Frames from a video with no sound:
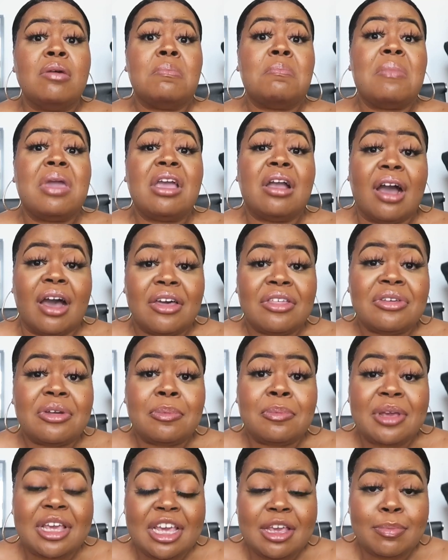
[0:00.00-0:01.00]
make
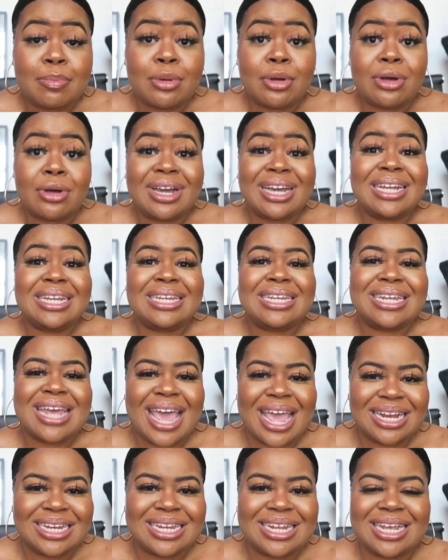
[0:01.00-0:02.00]
other people
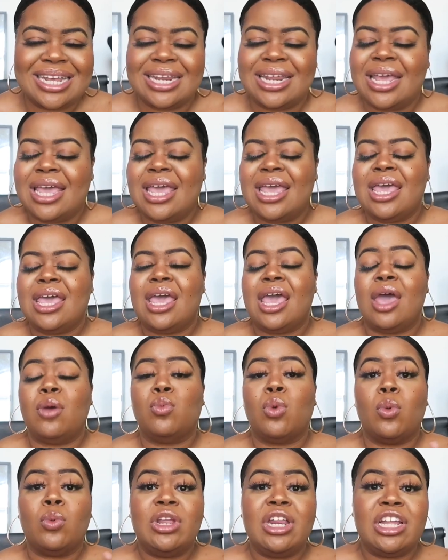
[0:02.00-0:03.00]
contented.
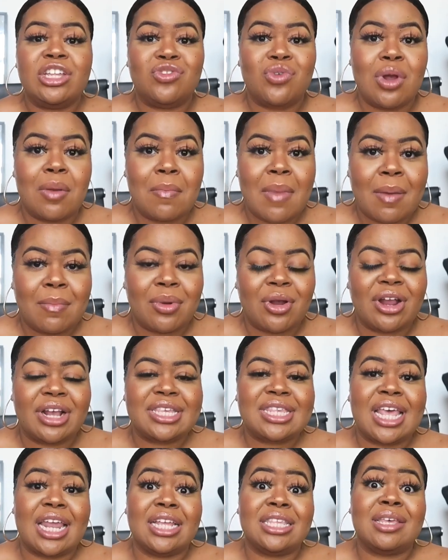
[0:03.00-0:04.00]
And what we need to remember
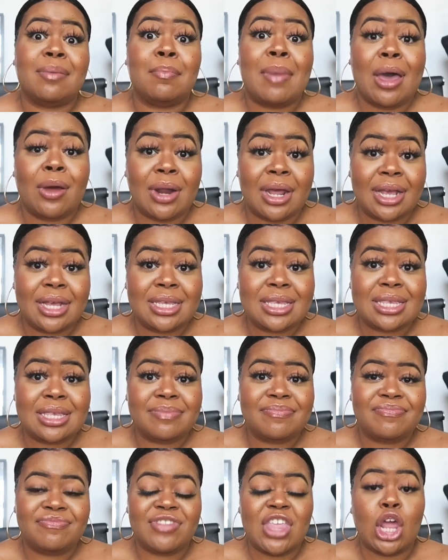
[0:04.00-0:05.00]
is that it's about us
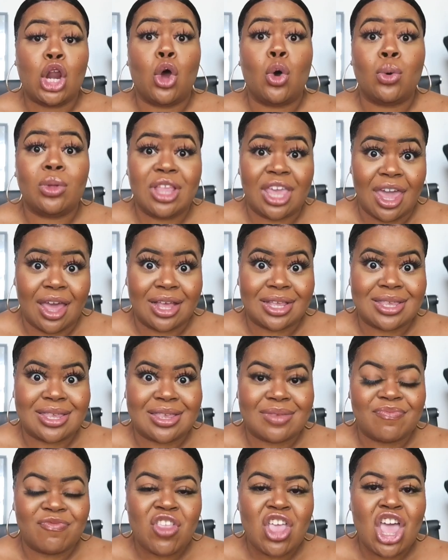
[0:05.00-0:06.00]
and only
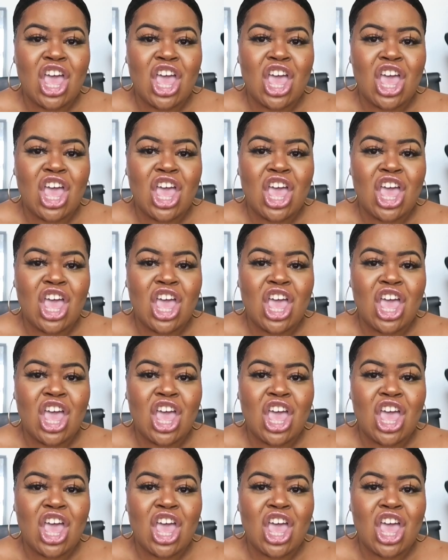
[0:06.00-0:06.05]
us.